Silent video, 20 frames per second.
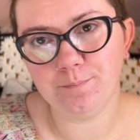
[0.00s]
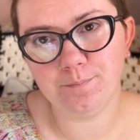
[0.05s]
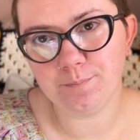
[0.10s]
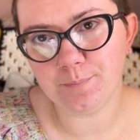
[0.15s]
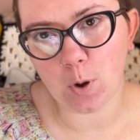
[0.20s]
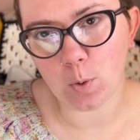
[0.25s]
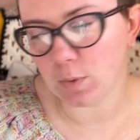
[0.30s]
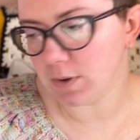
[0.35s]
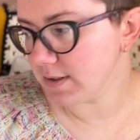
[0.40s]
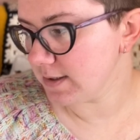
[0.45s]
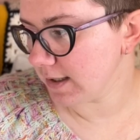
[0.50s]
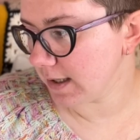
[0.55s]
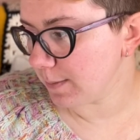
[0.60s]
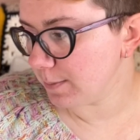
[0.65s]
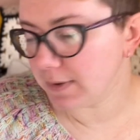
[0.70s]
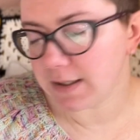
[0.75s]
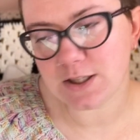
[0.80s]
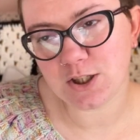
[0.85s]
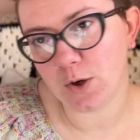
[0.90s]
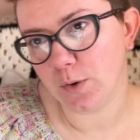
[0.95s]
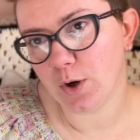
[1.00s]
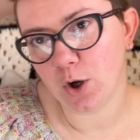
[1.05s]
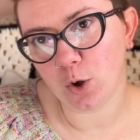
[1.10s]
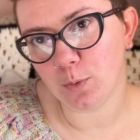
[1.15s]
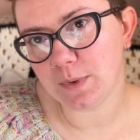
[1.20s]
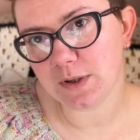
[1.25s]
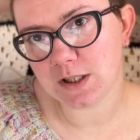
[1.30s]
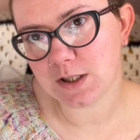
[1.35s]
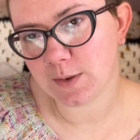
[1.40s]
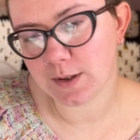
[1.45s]
but we'll see. Please don't hold
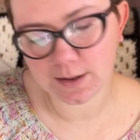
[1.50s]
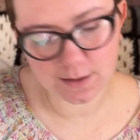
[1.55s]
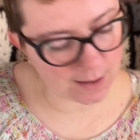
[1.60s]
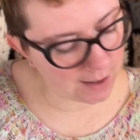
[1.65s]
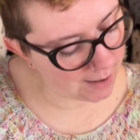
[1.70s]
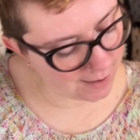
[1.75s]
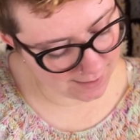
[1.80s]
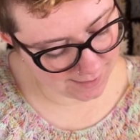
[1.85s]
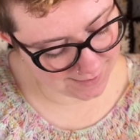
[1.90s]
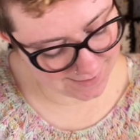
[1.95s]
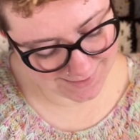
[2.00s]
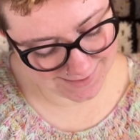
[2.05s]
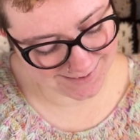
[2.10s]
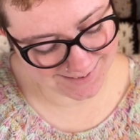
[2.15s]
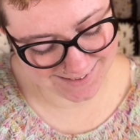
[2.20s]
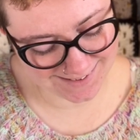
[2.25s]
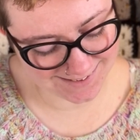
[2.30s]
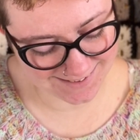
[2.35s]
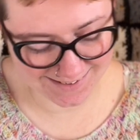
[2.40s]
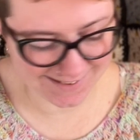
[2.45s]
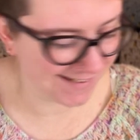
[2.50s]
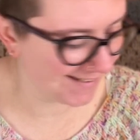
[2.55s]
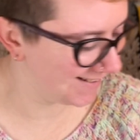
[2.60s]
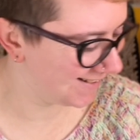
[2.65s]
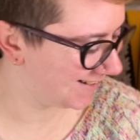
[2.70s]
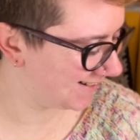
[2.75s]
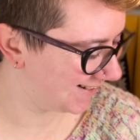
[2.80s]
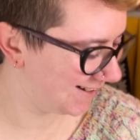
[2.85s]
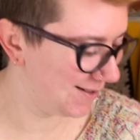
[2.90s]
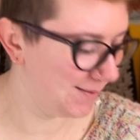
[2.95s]
me to
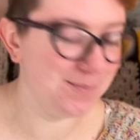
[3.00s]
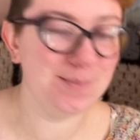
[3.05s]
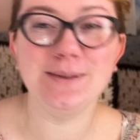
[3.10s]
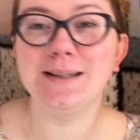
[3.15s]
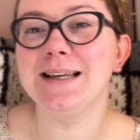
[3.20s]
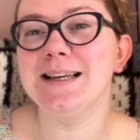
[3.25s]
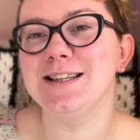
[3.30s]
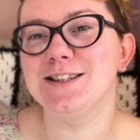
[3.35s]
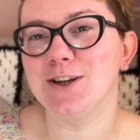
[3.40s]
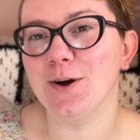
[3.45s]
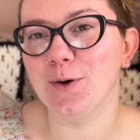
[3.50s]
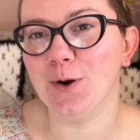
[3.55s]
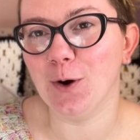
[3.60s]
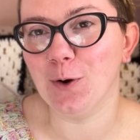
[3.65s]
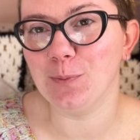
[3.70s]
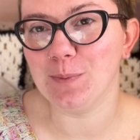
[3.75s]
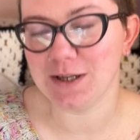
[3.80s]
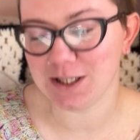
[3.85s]
it. Please don't hold me